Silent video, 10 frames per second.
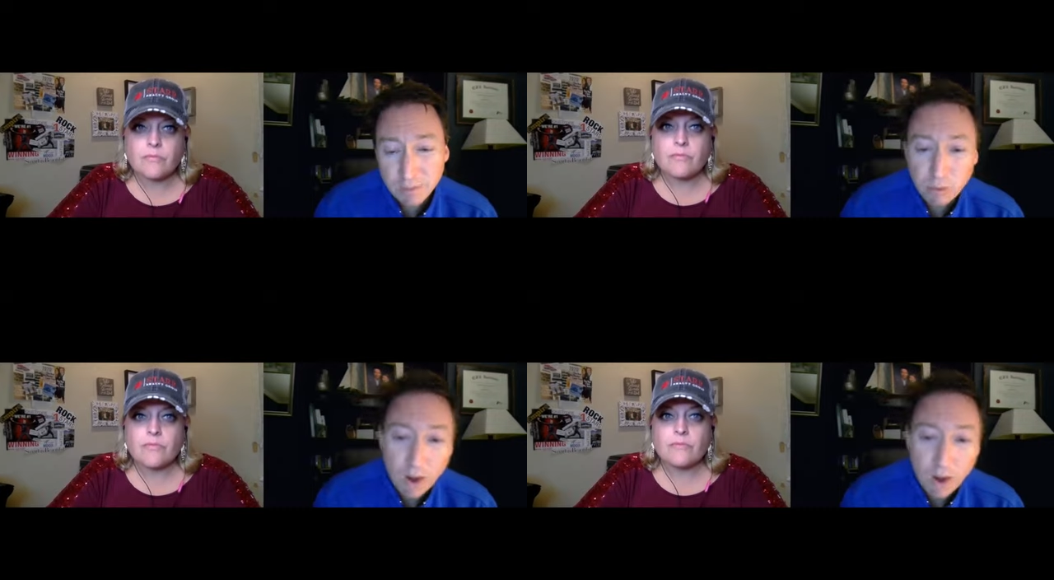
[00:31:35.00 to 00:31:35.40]

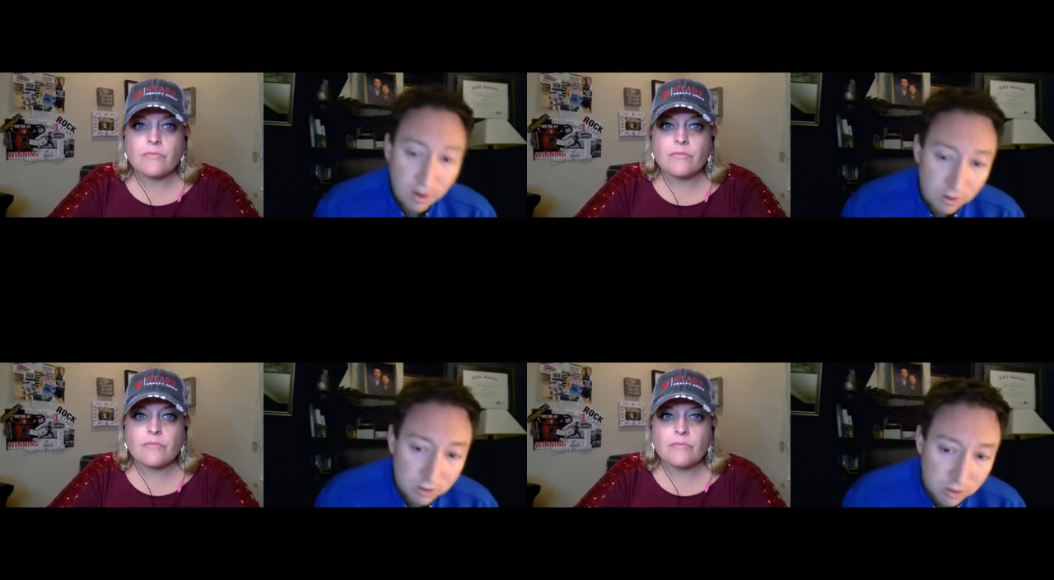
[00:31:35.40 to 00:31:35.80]

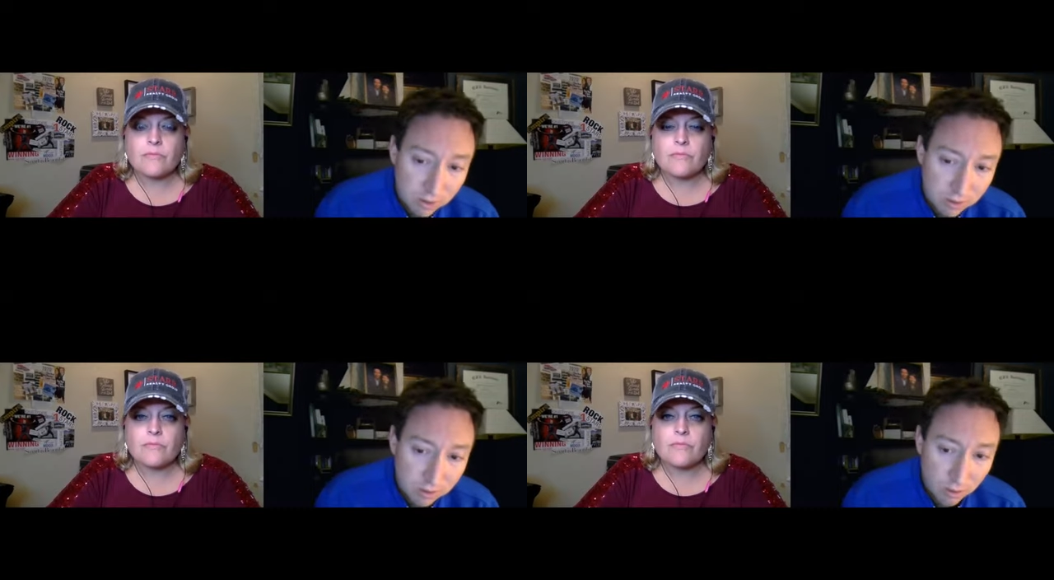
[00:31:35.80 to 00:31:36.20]
Speaker 1: prior to
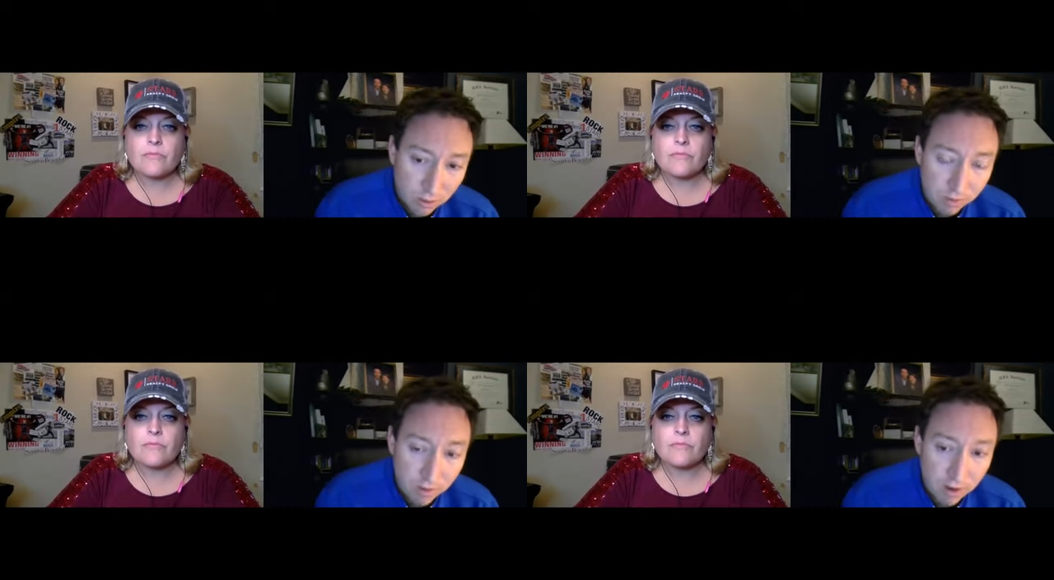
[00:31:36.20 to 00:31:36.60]
the
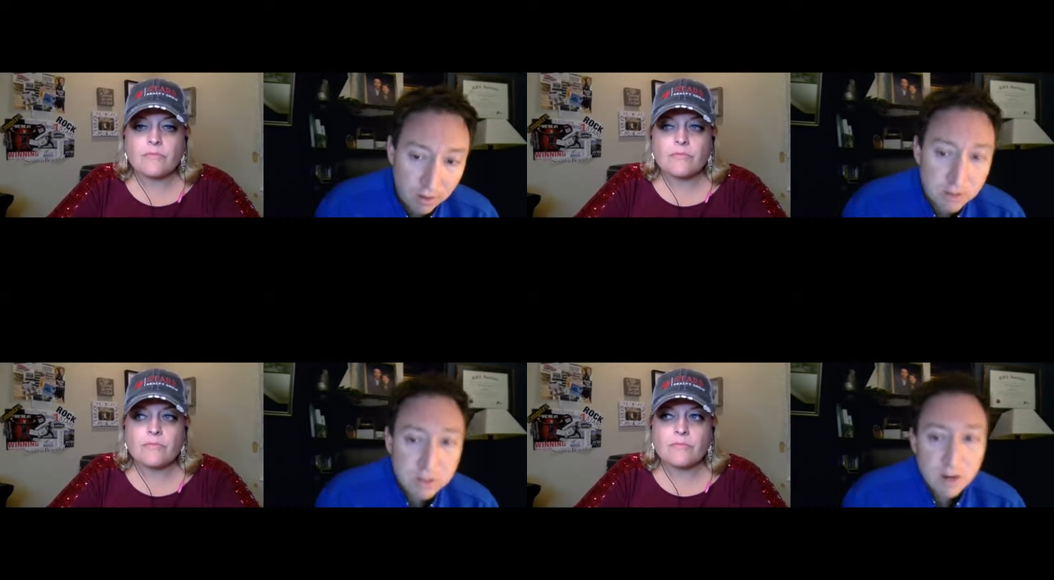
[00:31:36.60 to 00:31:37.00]
coronavirus